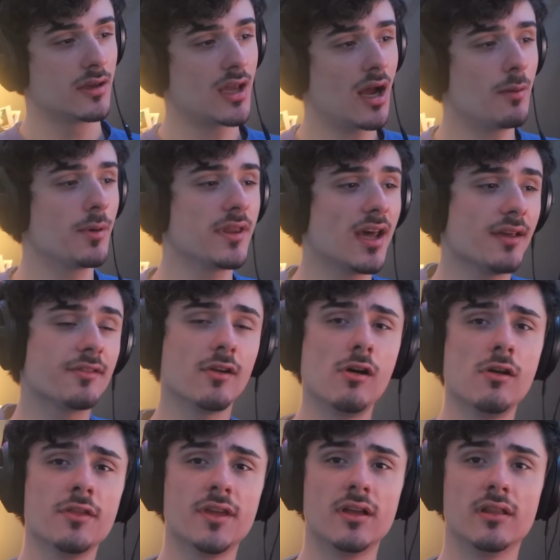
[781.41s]
Yeah, but that's
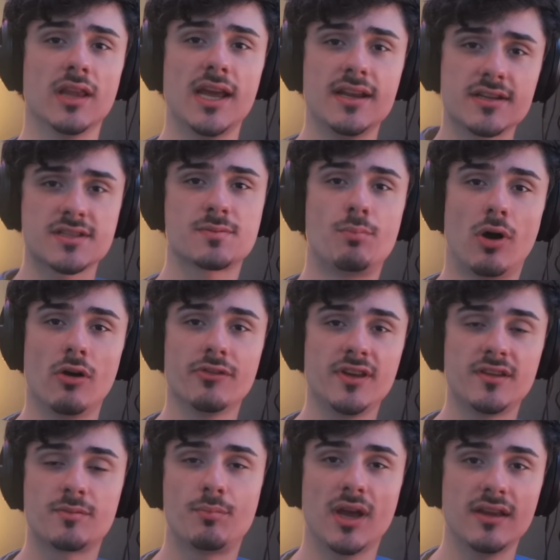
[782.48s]
all the latest
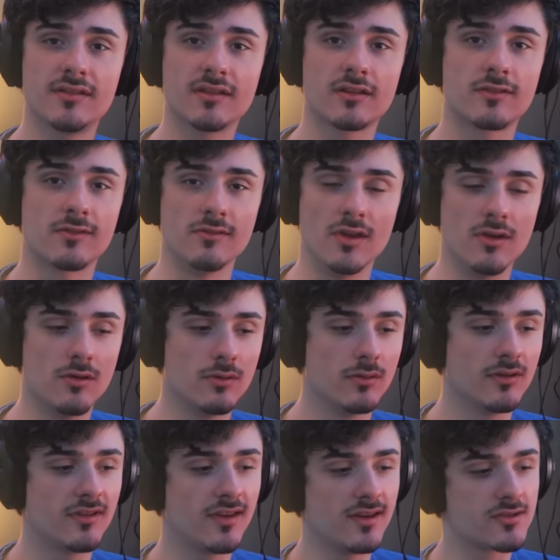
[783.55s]
Baldi's Basics
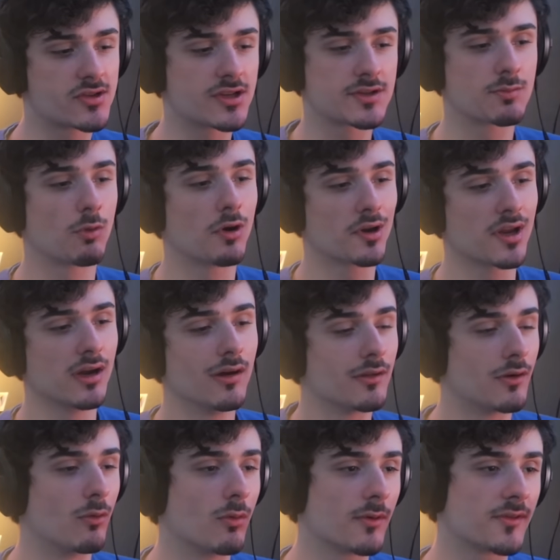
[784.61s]
news. He's just working on
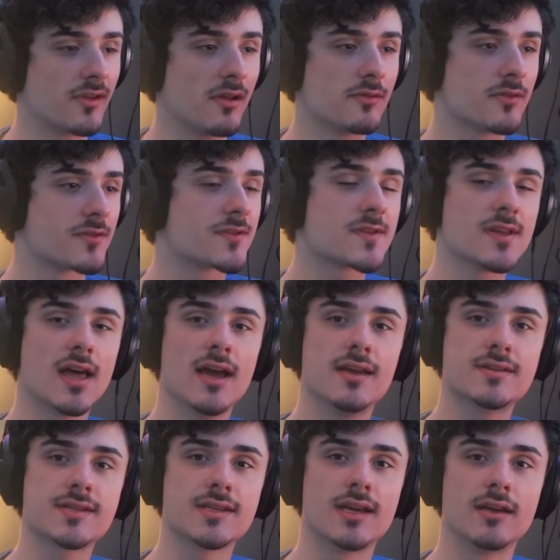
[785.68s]
the horizontal
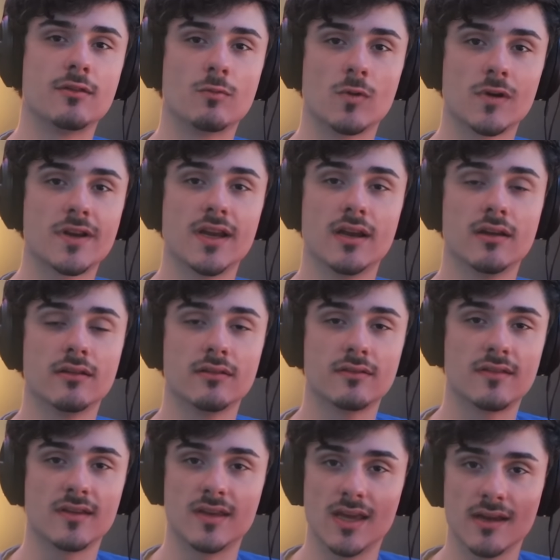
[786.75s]
slice and working
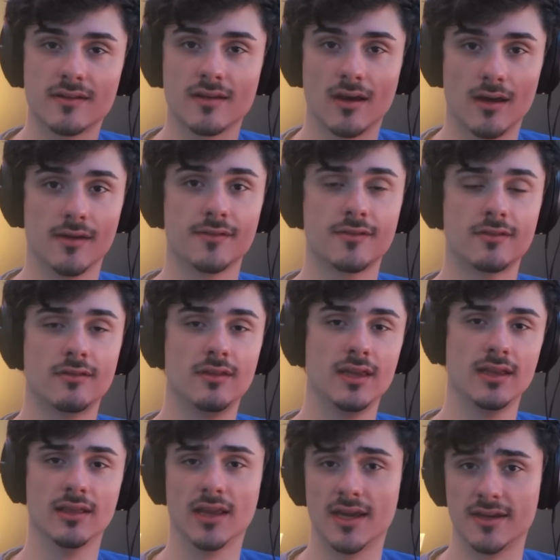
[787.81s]
to get us
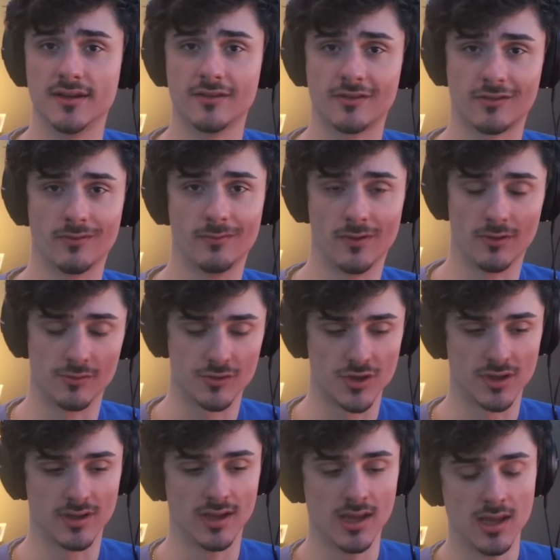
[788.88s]
the latest
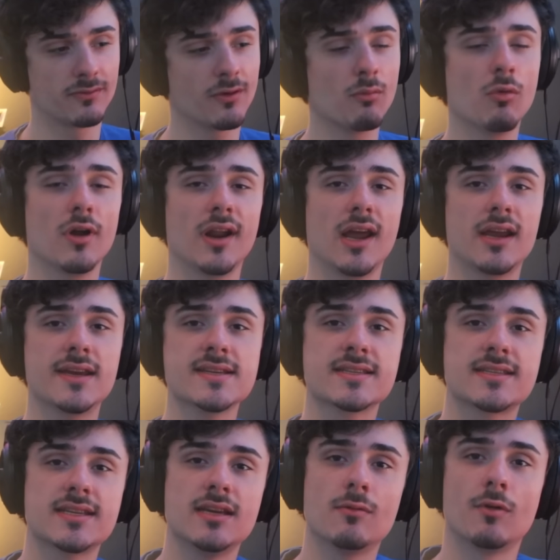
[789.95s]
version. From what I can
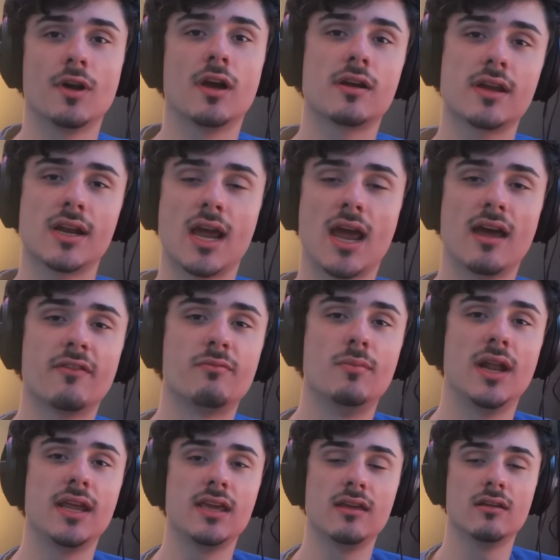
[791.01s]
see, we're not going to have
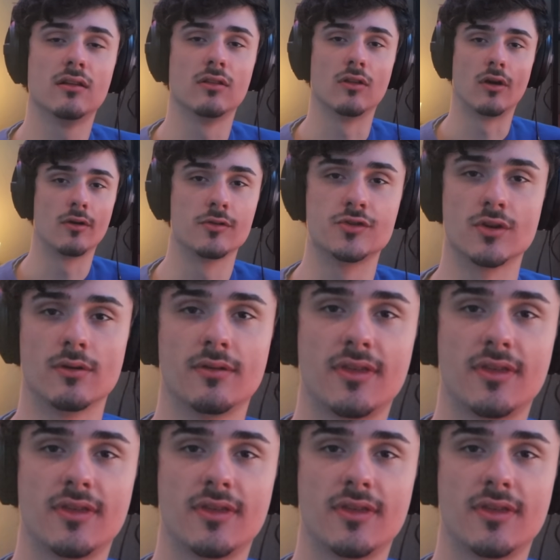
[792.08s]
many larger